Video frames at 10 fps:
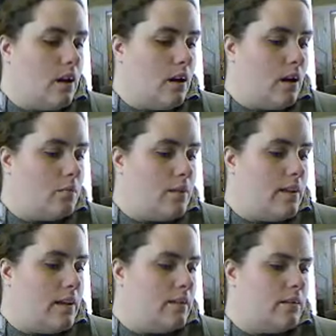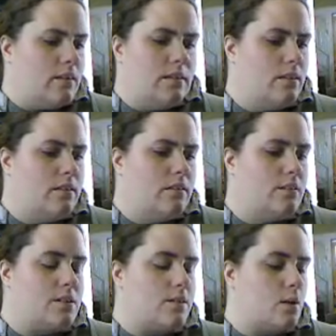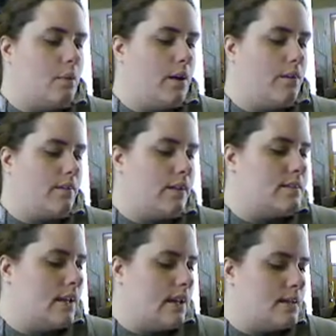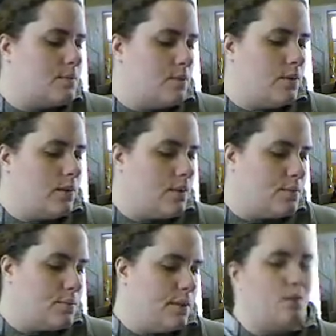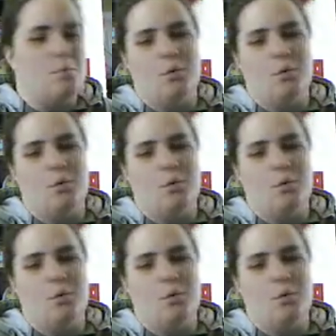And then just compare the list, I guess, between your husband and you.